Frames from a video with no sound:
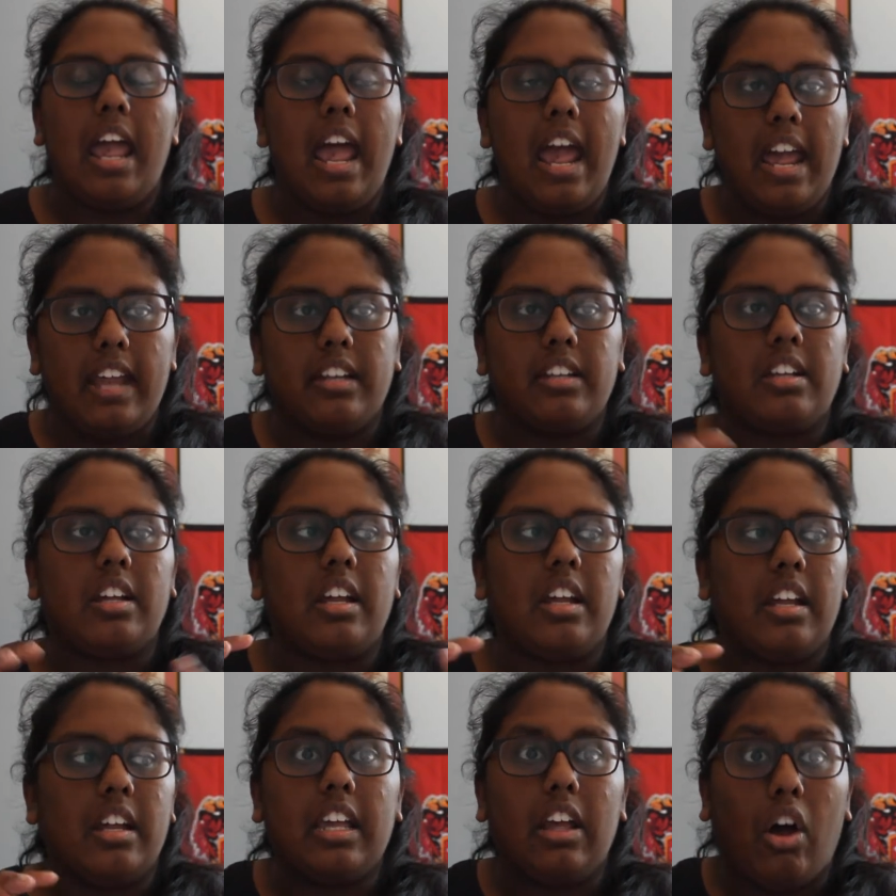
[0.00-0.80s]
and
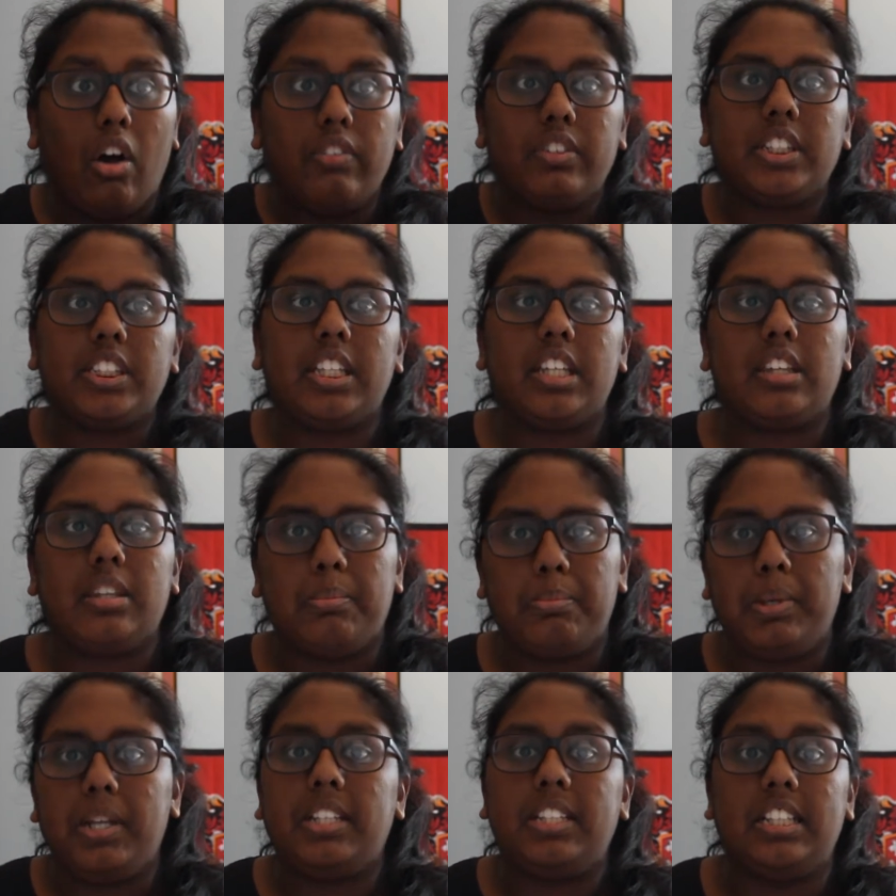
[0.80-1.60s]
obviously
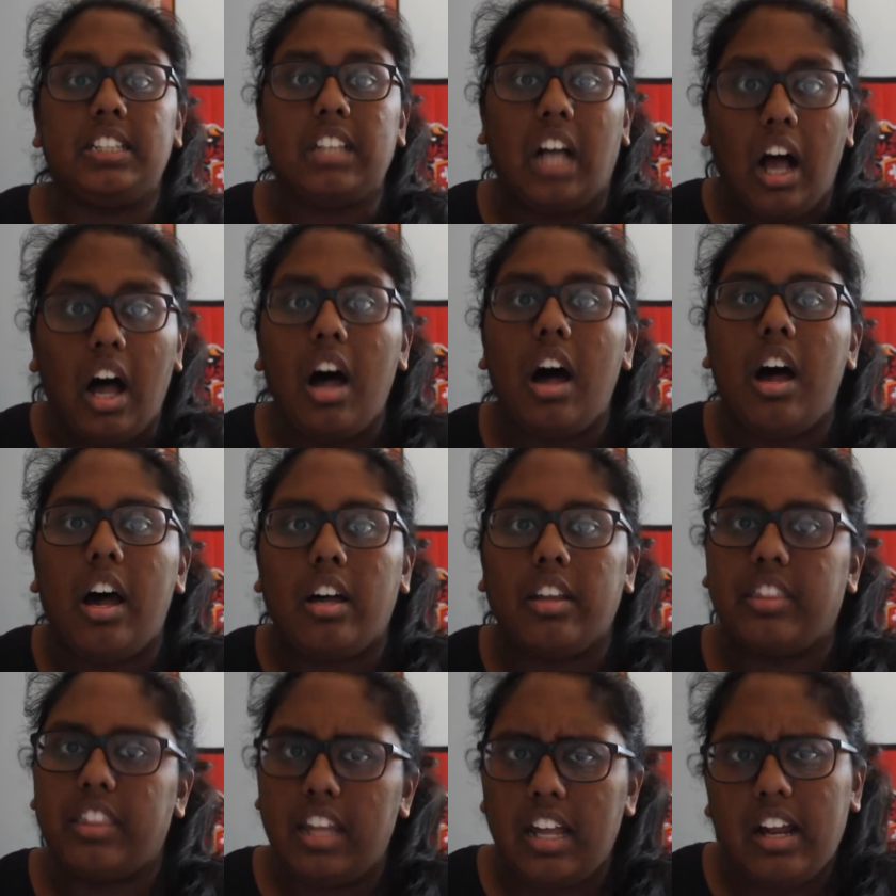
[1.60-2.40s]
the B Ts
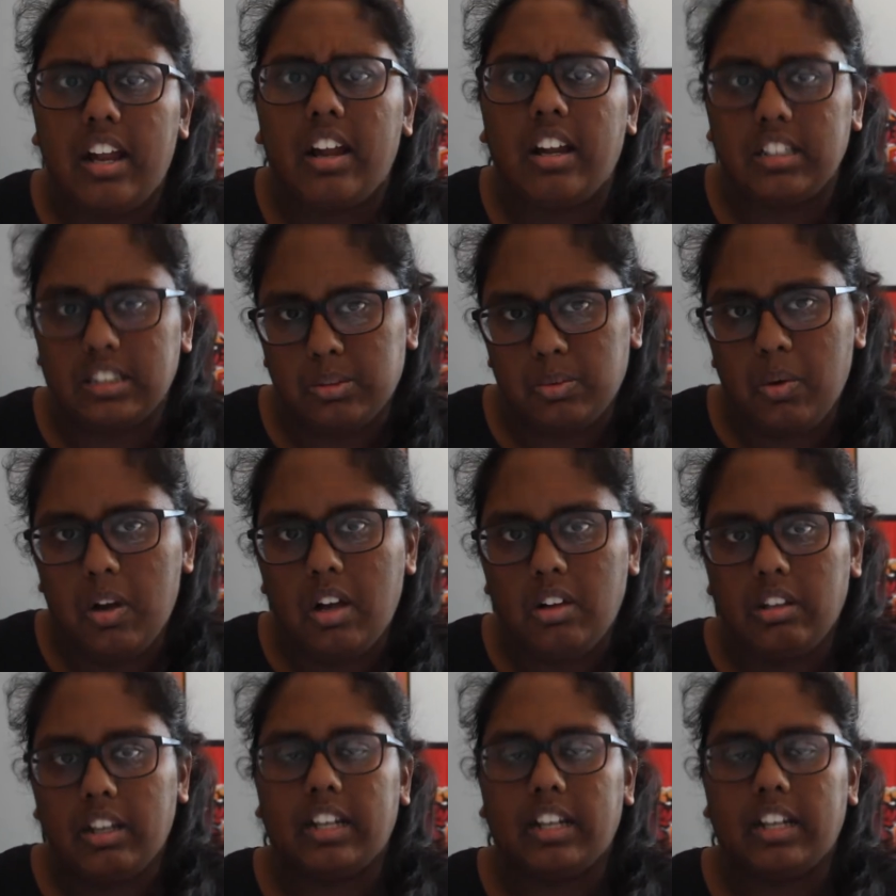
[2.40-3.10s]
are there as well.